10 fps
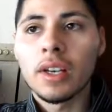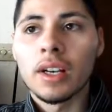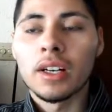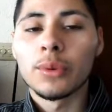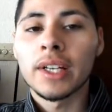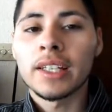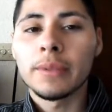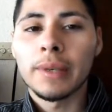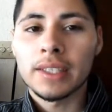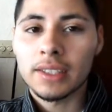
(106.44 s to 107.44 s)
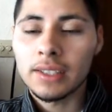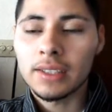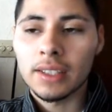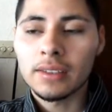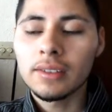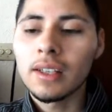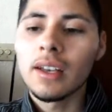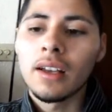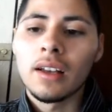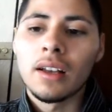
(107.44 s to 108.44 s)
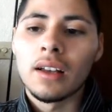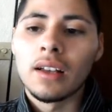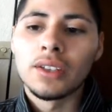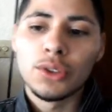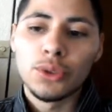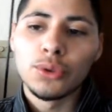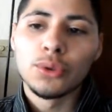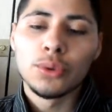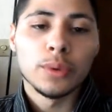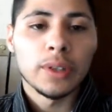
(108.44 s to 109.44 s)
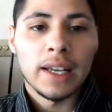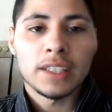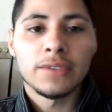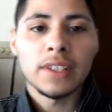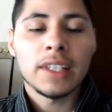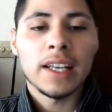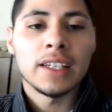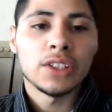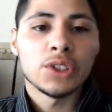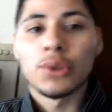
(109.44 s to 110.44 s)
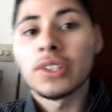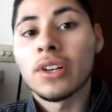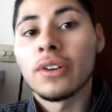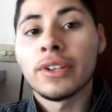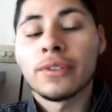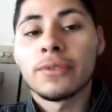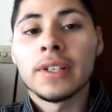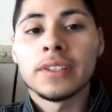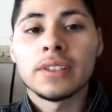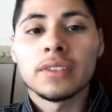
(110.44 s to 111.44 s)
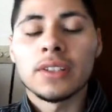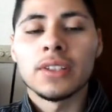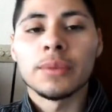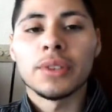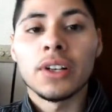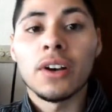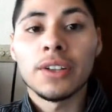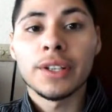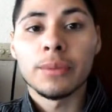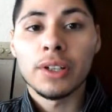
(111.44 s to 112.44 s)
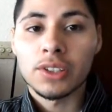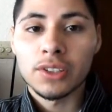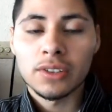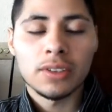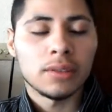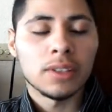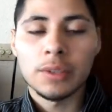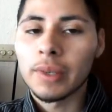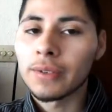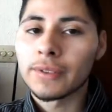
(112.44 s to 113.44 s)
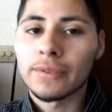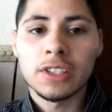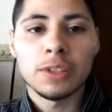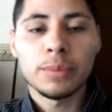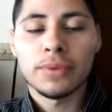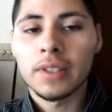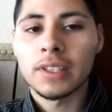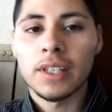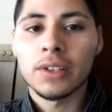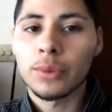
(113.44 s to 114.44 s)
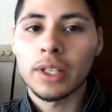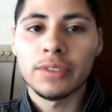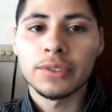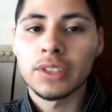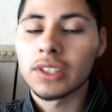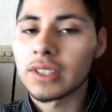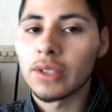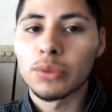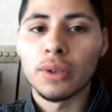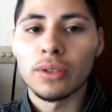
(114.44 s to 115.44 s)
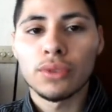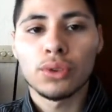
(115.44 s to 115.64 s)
Regeki basically says you activate and it destroys all their all their monsters. Doesn't matter if it's face up or face down or whatever, just kills them all.